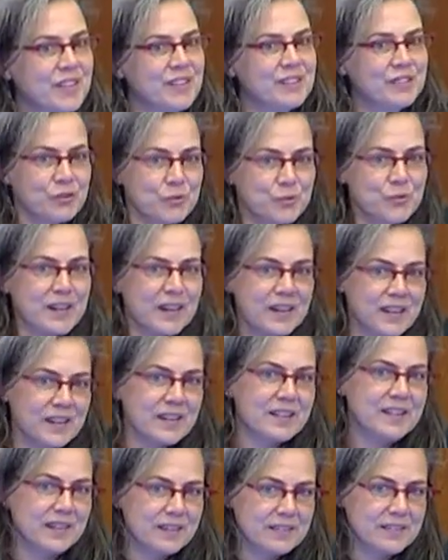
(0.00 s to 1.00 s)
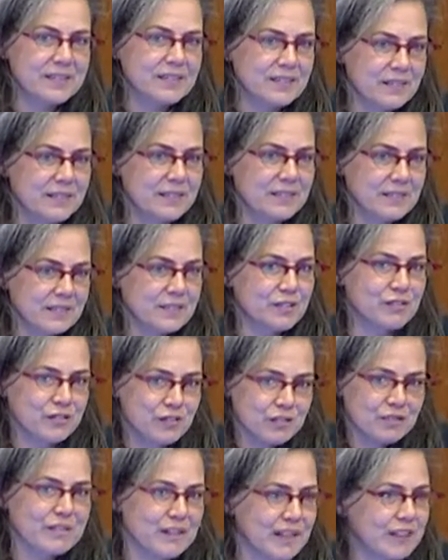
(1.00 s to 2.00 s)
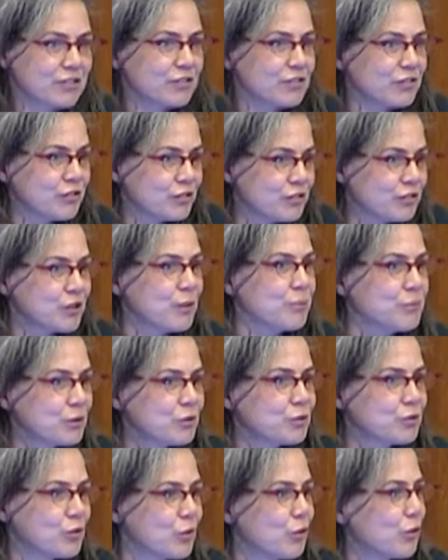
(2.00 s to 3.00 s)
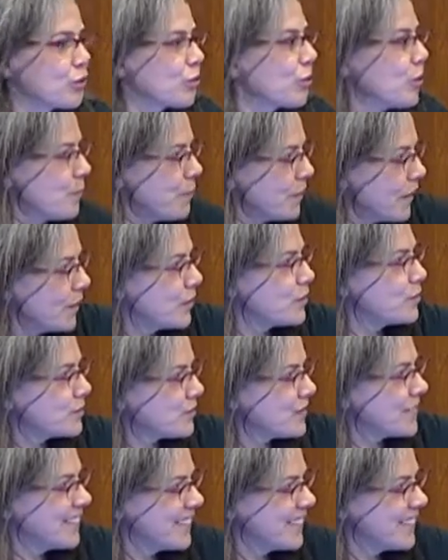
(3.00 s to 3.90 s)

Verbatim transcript: So really get let us stop to talk about,